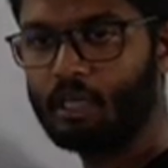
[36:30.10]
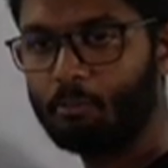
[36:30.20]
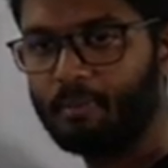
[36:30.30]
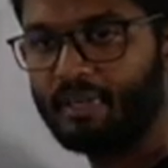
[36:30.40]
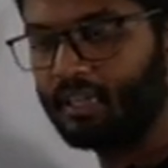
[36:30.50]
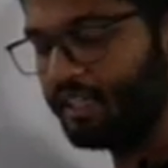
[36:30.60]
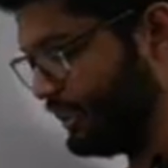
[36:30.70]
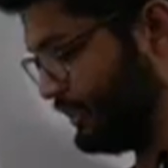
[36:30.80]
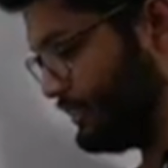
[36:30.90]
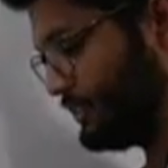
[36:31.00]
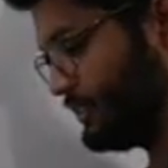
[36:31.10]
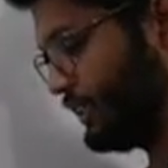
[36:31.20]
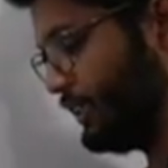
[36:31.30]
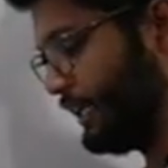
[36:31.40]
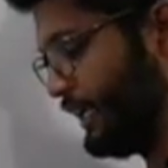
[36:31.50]
a number pattern is
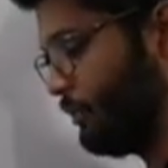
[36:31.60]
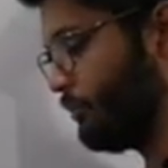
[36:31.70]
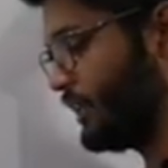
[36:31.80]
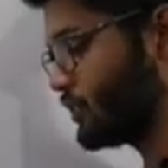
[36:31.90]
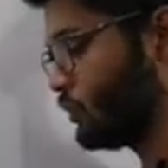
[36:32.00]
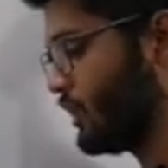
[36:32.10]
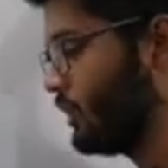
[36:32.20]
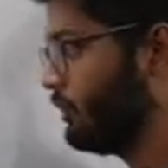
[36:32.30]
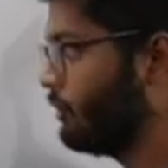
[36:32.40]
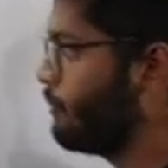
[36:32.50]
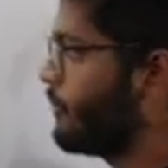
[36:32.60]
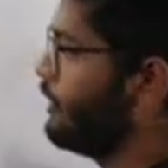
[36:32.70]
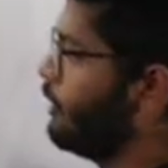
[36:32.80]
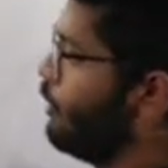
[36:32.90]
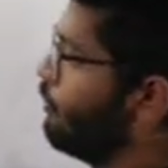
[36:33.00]
3n plus 1.
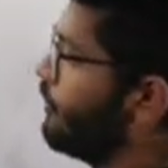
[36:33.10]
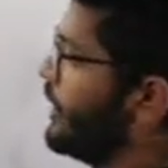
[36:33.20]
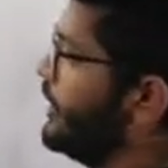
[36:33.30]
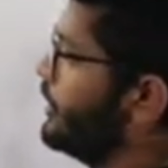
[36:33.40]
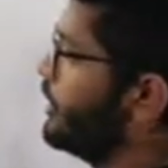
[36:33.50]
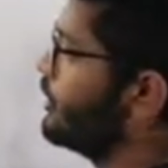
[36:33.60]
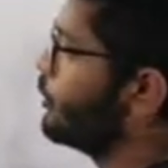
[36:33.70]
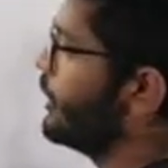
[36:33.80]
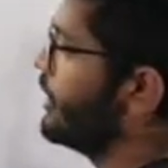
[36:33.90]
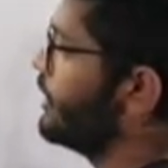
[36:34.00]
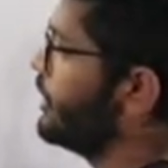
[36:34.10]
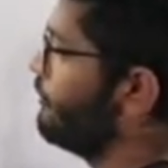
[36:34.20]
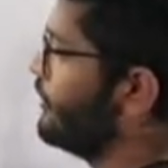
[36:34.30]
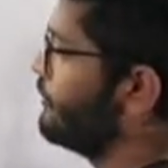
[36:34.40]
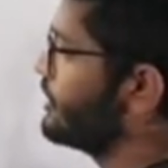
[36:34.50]
Find the
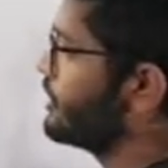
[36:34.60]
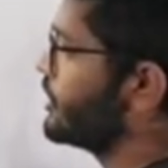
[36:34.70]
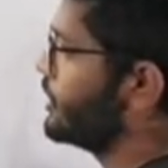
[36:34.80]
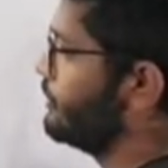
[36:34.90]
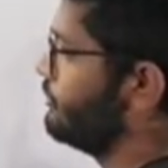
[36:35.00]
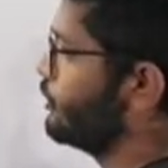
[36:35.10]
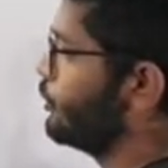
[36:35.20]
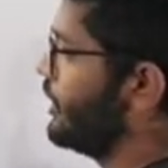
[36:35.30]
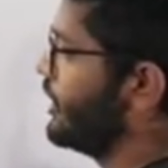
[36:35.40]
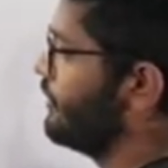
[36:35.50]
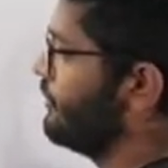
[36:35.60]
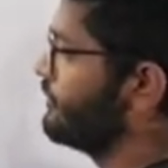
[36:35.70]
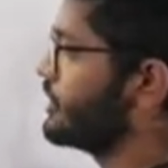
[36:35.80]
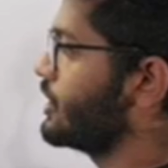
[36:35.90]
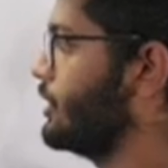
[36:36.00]
25th term.
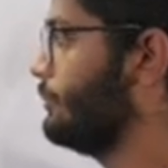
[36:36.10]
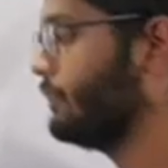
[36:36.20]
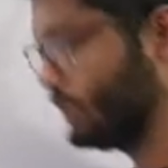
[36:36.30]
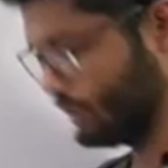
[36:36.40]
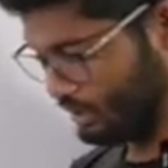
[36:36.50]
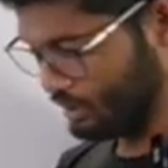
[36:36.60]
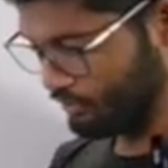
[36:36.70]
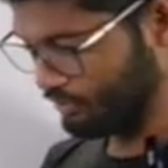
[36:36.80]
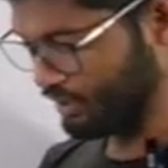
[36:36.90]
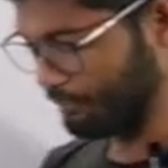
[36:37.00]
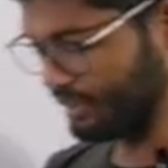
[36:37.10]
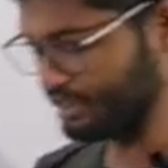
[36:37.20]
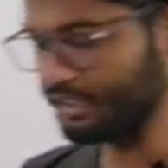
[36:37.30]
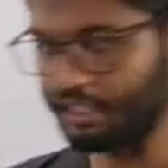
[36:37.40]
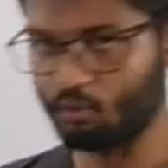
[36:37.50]
25th term, we
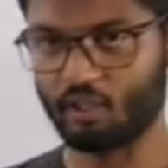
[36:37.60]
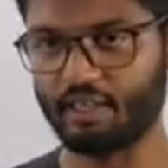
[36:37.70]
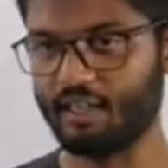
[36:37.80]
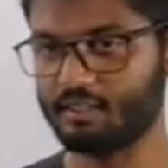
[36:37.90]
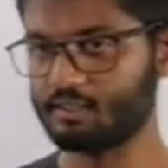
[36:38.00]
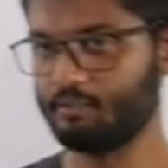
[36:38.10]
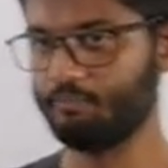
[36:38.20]
represent that one as